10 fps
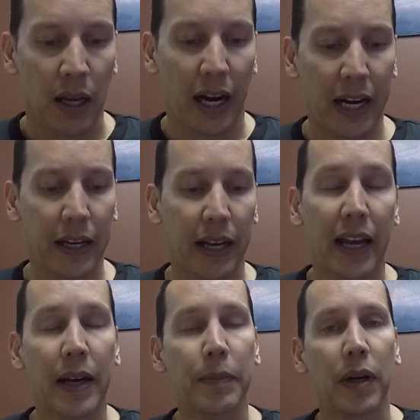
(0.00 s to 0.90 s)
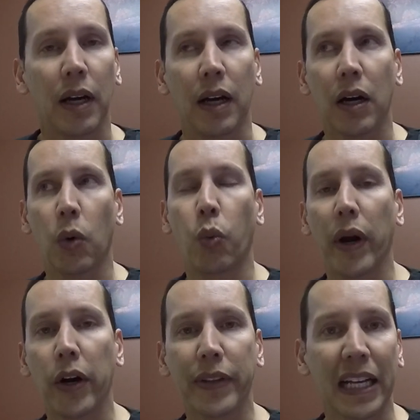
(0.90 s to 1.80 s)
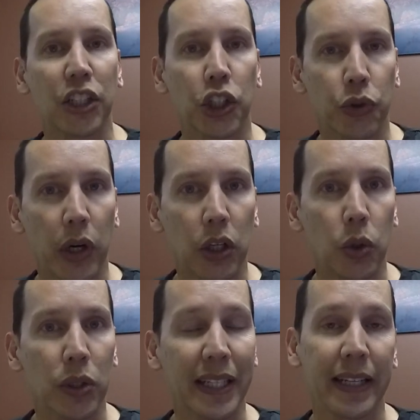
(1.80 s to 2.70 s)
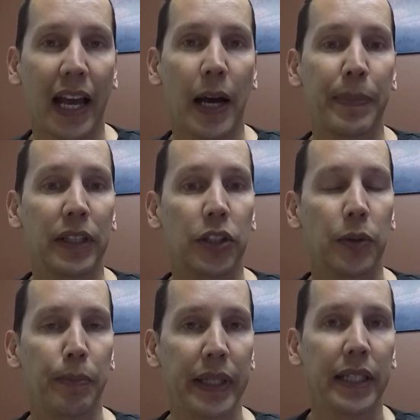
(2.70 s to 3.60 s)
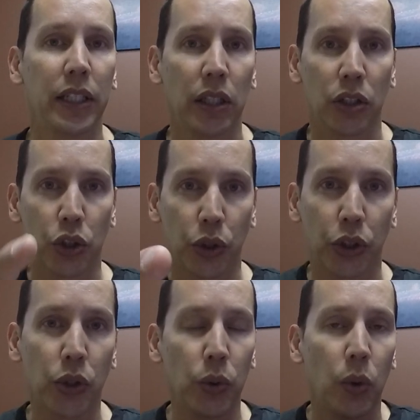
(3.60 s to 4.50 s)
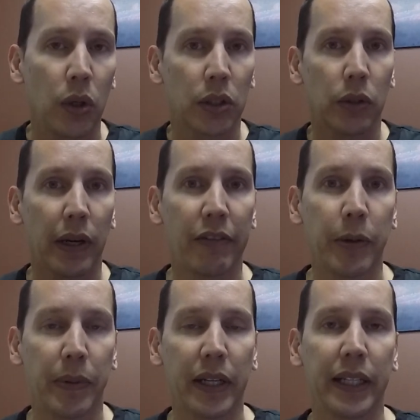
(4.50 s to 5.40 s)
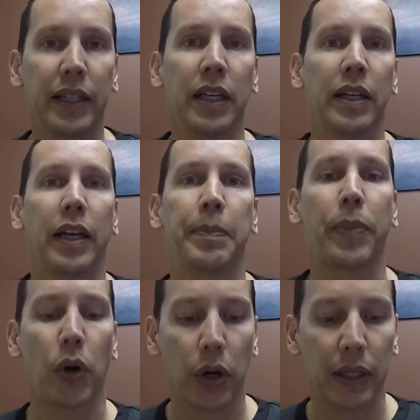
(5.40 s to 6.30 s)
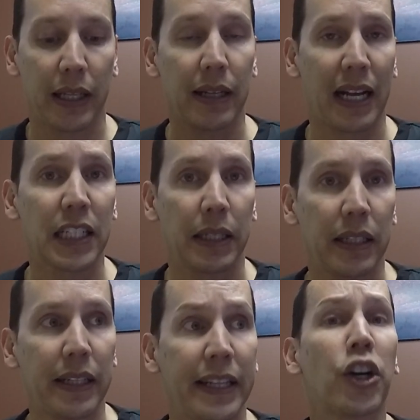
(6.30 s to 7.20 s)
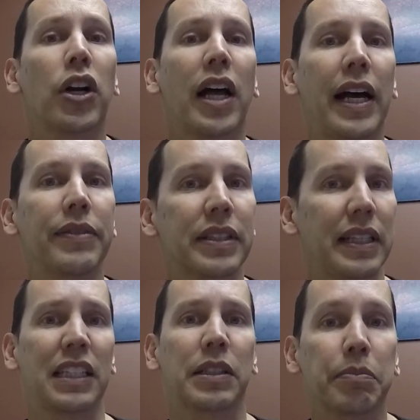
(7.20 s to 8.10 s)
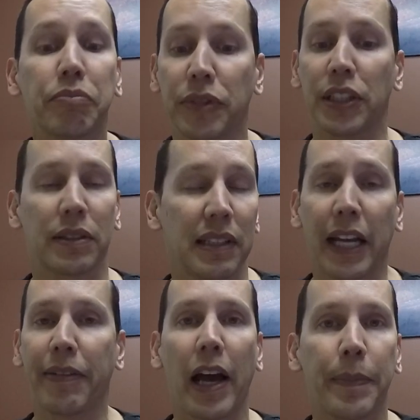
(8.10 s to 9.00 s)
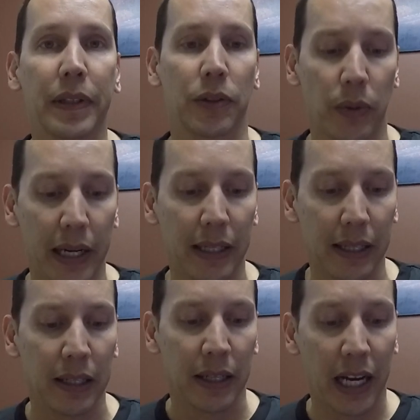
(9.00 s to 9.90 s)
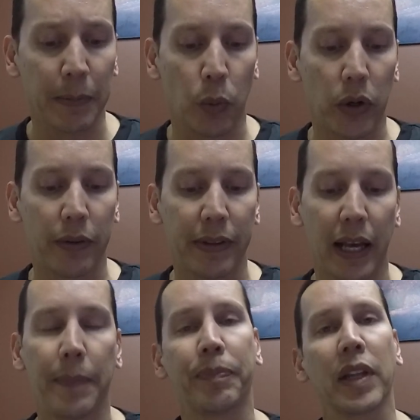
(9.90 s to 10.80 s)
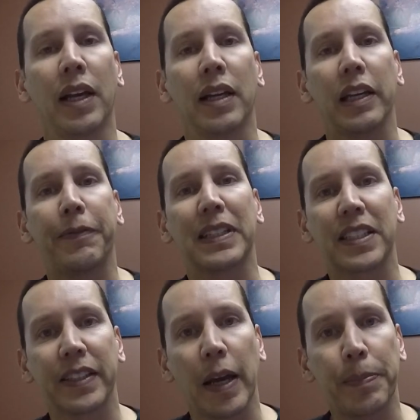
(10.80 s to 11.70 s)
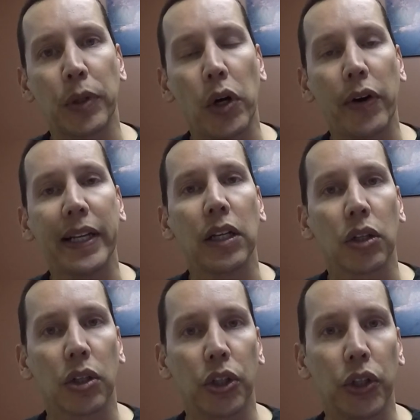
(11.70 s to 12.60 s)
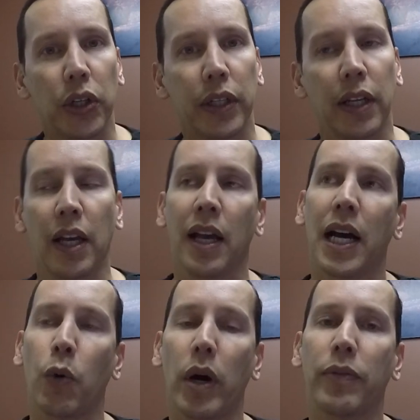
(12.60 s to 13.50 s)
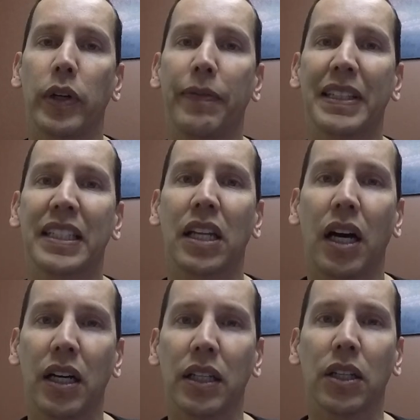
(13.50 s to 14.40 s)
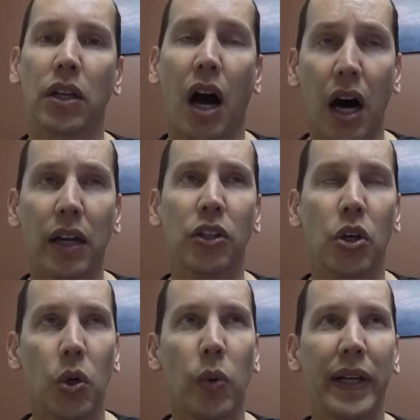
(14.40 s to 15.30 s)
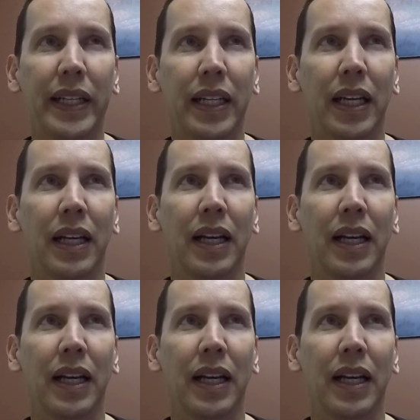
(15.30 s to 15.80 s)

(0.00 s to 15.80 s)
I am aware that struggles can happen to me, to you, to everybody in part as in our lives. That's just life happens, right? I'm aware of that. If it's temporary, good. However, if it's an un- ongoing